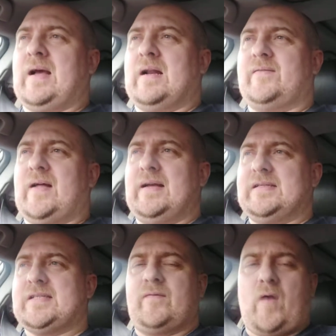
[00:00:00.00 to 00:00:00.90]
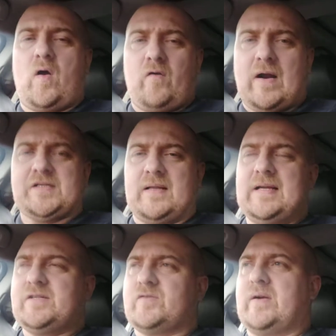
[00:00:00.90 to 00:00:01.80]
kind of like
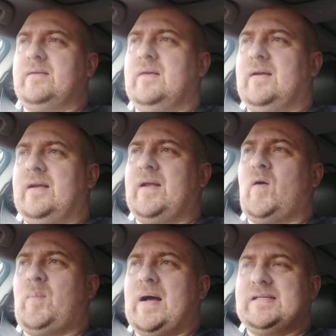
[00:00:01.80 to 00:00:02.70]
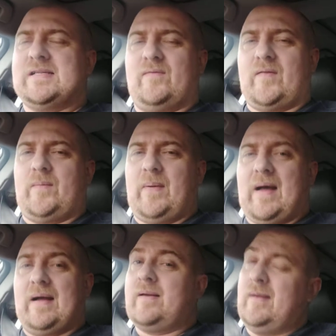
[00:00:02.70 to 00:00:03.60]
self-congratulatory, you know, pat yourself on the back.